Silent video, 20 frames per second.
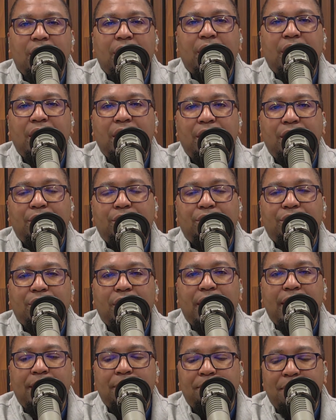his
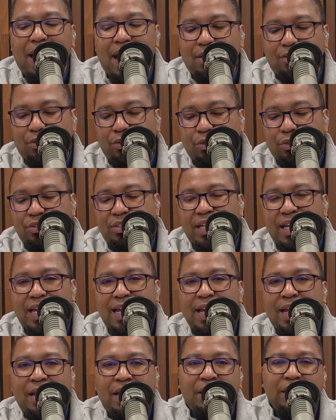ambassadors
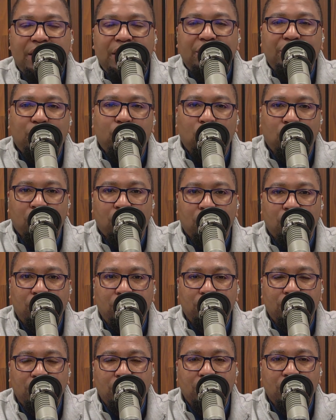in this world